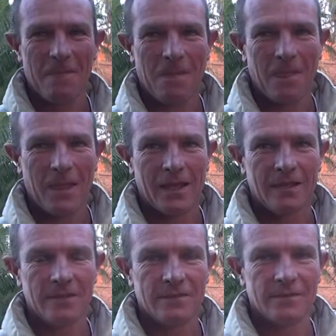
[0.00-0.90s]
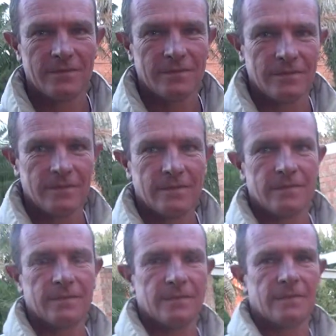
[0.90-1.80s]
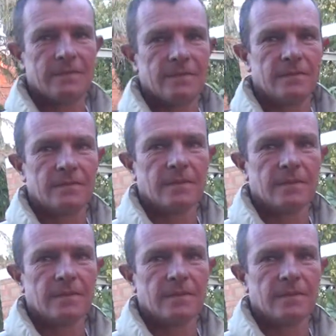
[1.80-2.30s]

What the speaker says: You mentioned that you have to